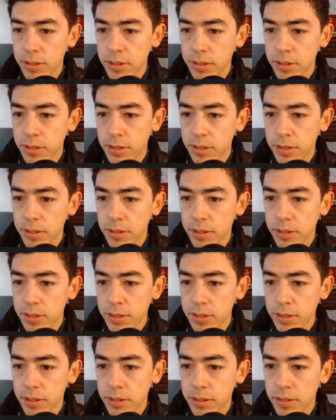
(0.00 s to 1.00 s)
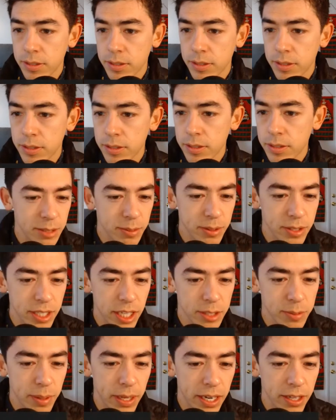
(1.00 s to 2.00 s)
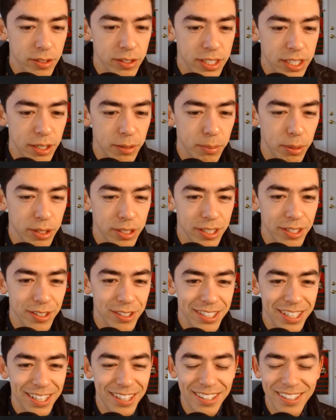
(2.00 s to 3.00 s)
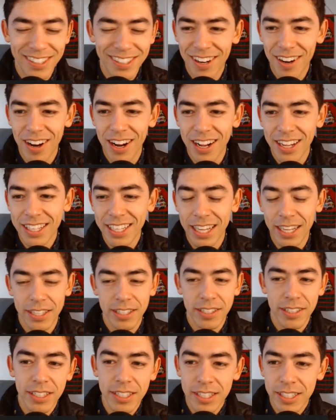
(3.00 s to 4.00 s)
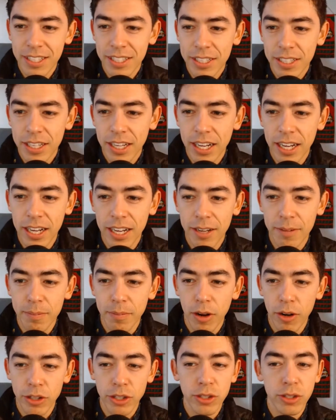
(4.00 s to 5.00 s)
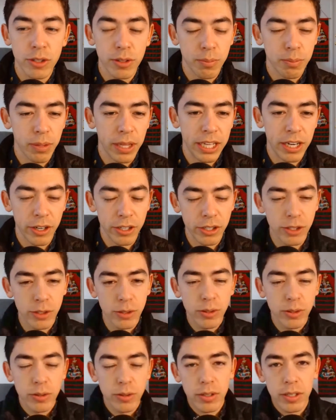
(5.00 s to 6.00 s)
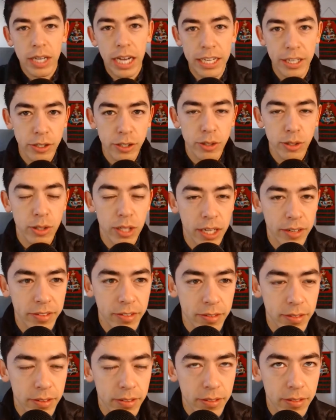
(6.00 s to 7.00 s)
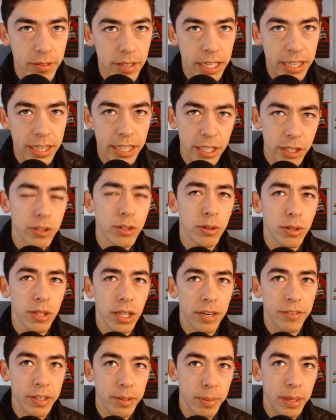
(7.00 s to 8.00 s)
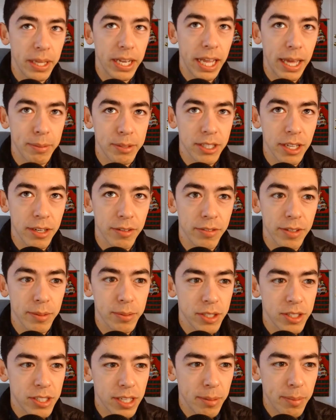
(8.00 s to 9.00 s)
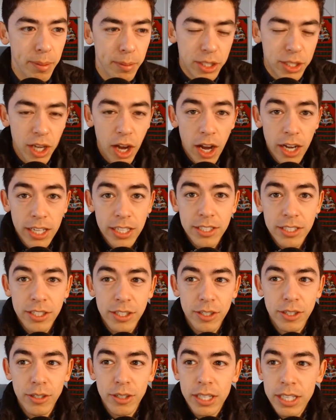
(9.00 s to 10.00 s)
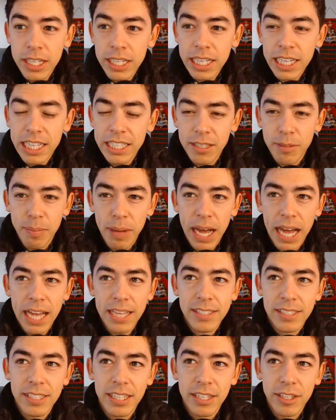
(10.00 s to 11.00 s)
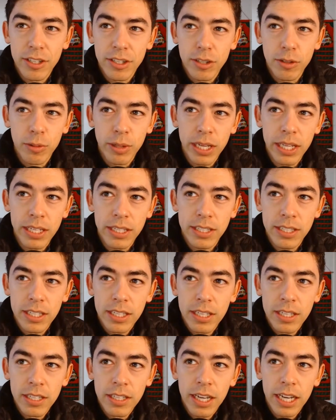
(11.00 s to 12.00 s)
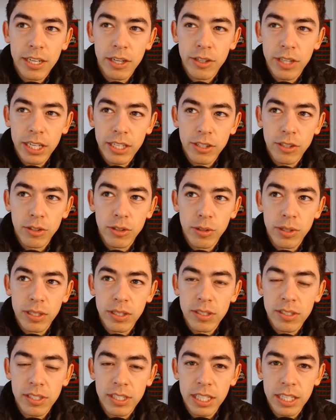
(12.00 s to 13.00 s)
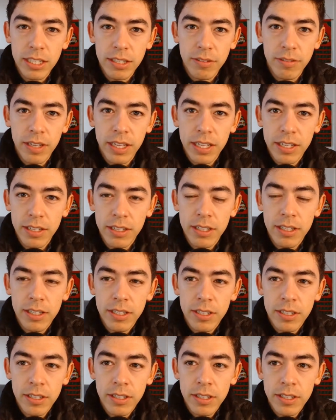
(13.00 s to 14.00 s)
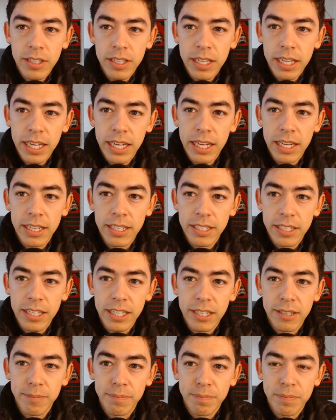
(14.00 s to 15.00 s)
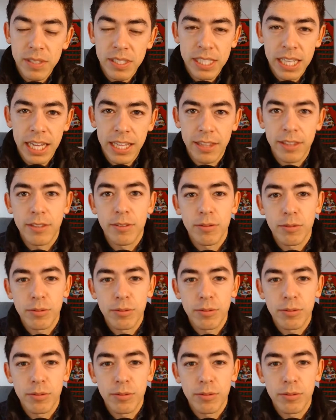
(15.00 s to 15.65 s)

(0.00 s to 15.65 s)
Ooh, Blaine says had some good textbook sales, but I don't sell books at your scale. All right, yeah. Um, are you Blaine? Are you? I know you do a lot of. I think you do a lot of eBay to Amazon flips because I remember talking to you in the past, and I know you went. I know that you and Steve and and um, Seth